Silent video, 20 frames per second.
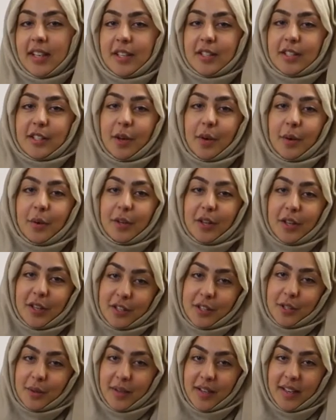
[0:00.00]
So you
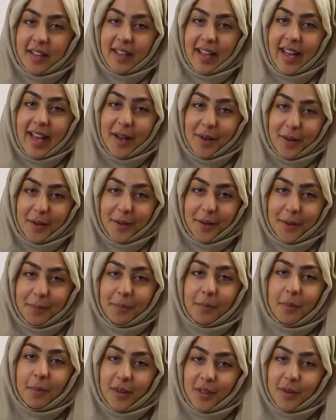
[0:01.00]
can do it at
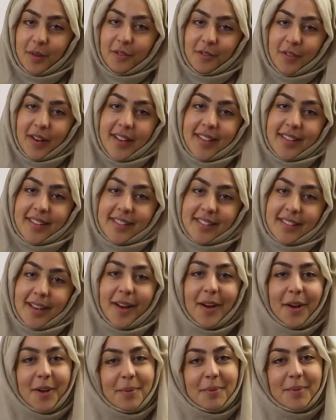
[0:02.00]
home with your friends.
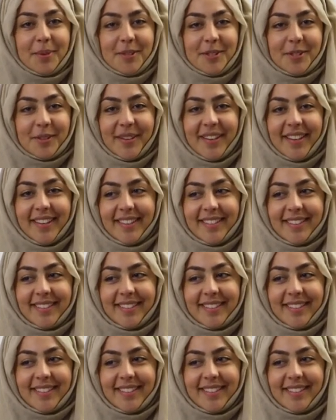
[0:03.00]
I hope you enjoy it.